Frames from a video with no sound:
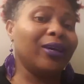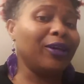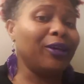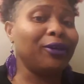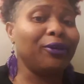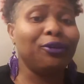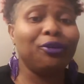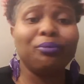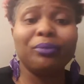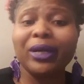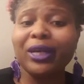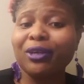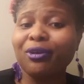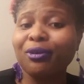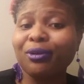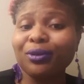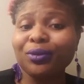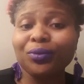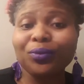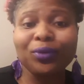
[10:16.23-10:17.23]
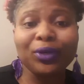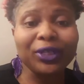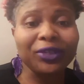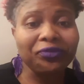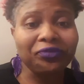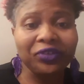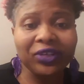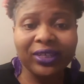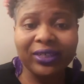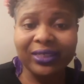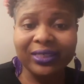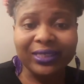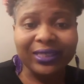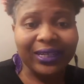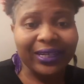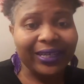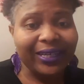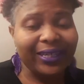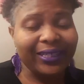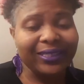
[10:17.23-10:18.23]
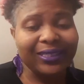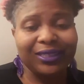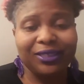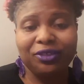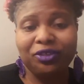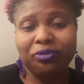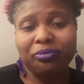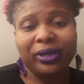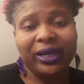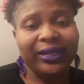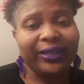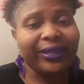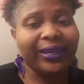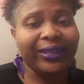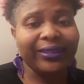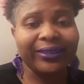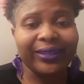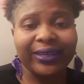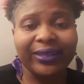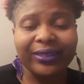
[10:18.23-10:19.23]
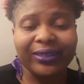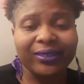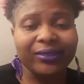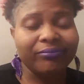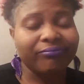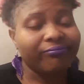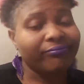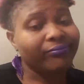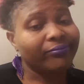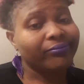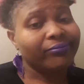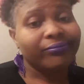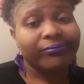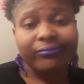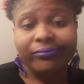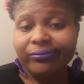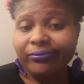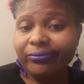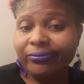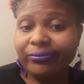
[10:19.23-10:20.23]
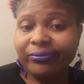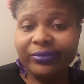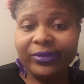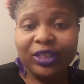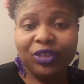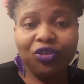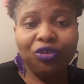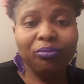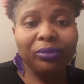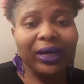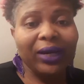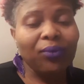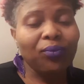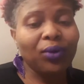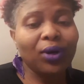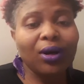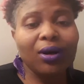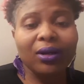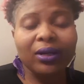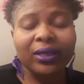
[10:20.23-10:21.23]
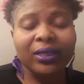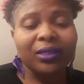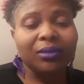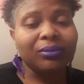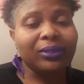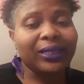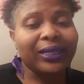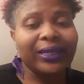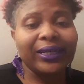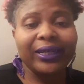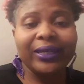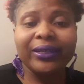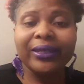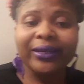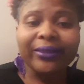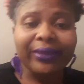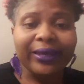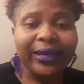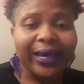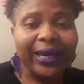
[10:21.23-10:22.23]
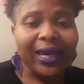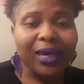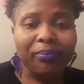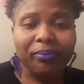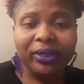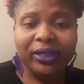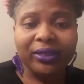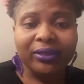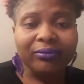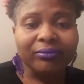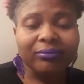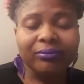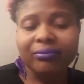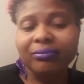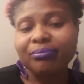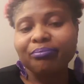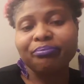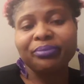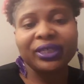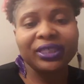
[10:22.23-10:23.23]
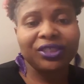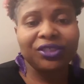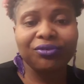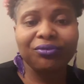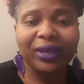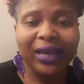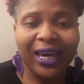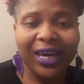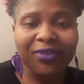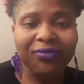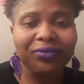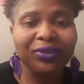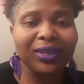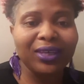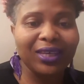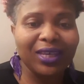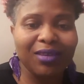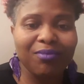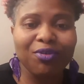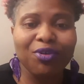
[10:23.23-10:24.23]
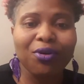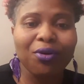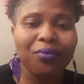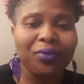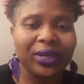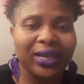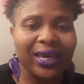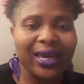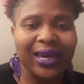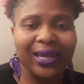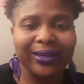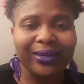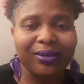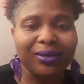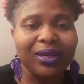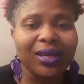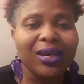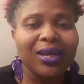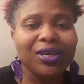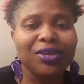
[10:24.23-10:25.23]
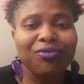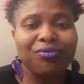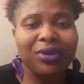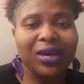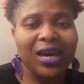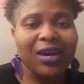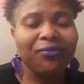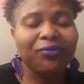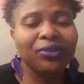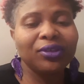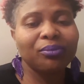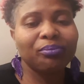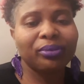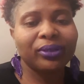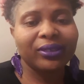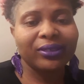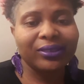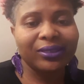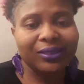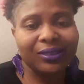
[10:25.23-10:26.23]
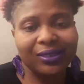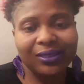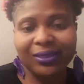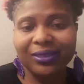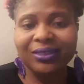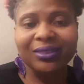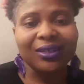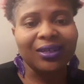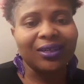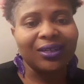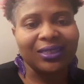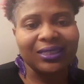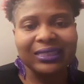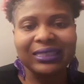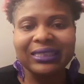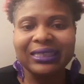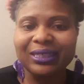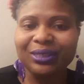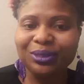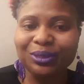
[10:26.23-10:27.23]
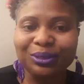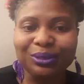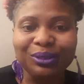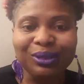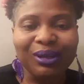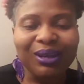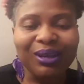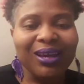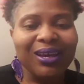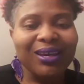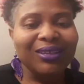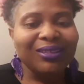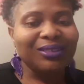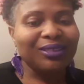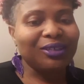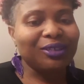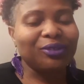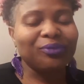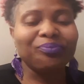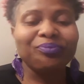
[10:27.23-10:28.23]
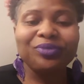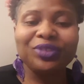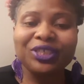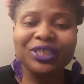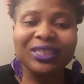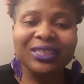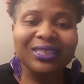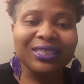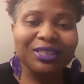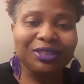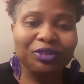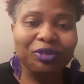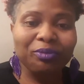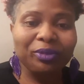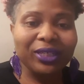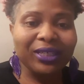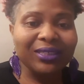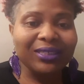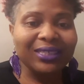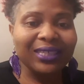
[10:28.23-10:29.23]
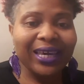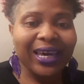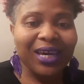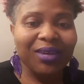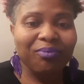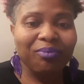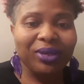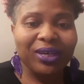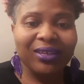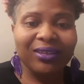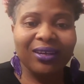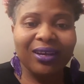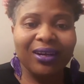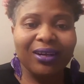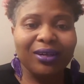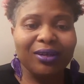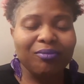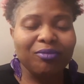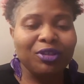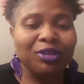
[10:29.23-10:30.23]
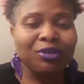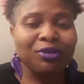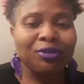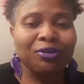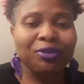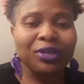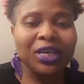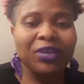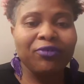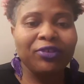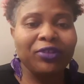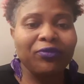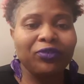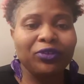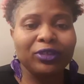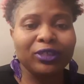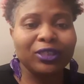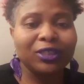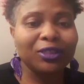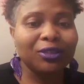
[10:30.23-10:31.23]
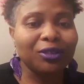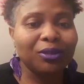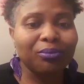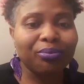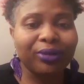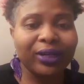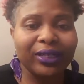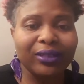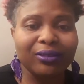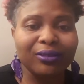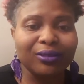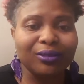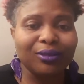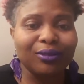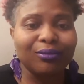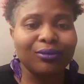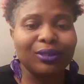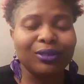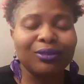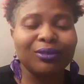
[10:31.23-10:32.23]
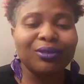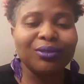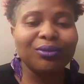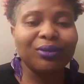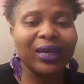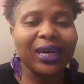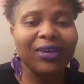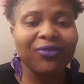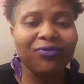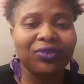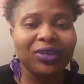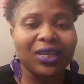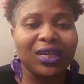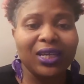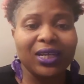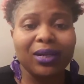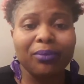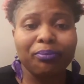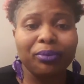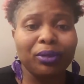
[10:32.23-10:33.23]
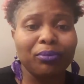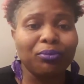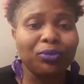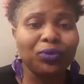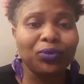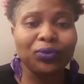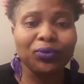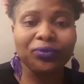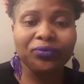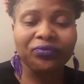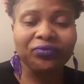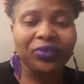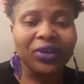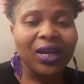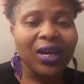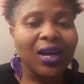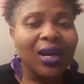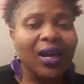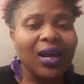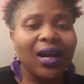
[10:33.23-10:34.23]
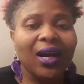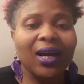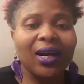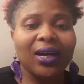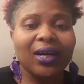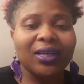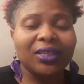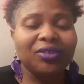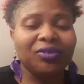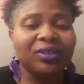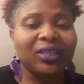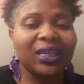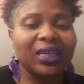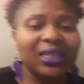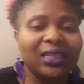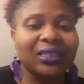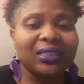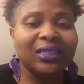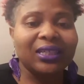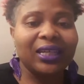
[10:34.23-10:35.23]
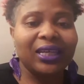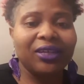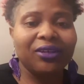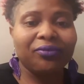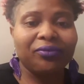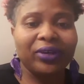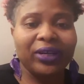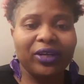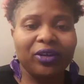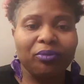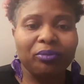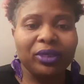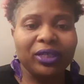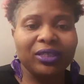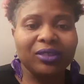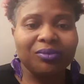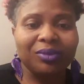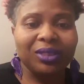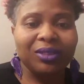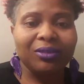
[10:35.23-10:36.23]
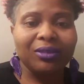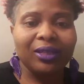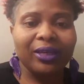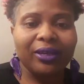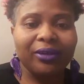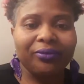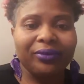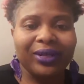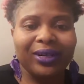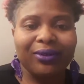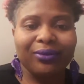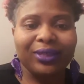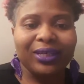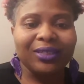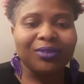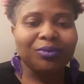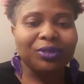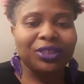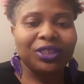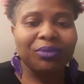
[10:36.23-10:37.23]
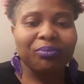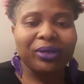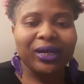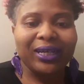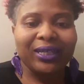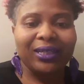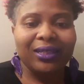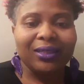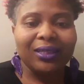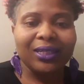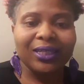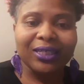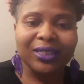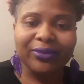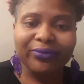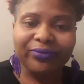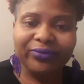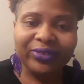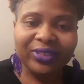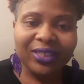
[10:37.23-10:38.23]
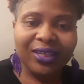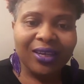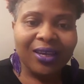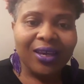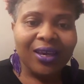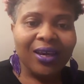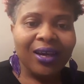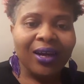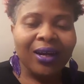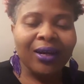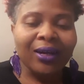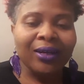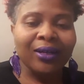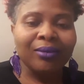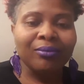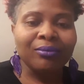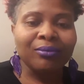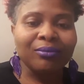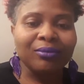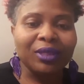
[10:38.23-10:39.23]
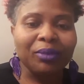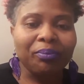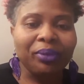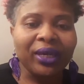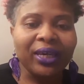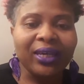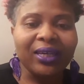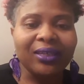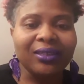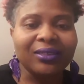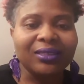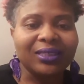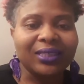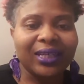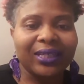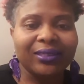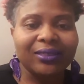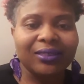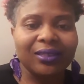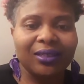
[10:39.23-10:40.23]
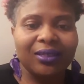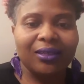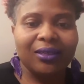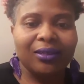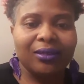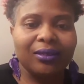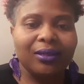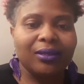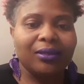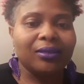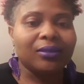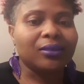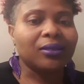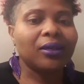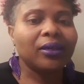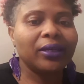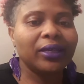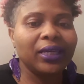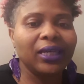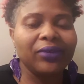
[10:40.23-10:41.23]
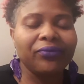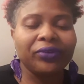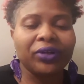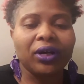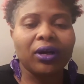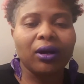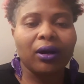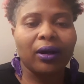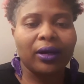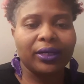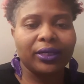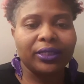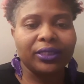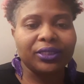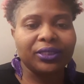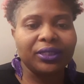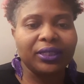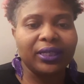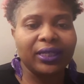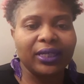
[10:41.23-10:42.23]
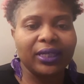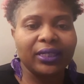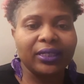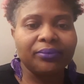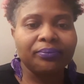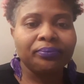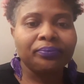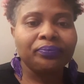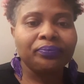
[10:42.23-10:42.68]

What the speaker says: You might go to water fitness class and you might not like it. You might walk and you be like, ain't nothing happening. But you have to keep going at it. You have to persist until. So just a little bit of tad bit, even if you're still on prednisone, you still have to get up and move. You can't just lay around, because when you lay around, that's what your body loves. The pain sets in and it's even harder to get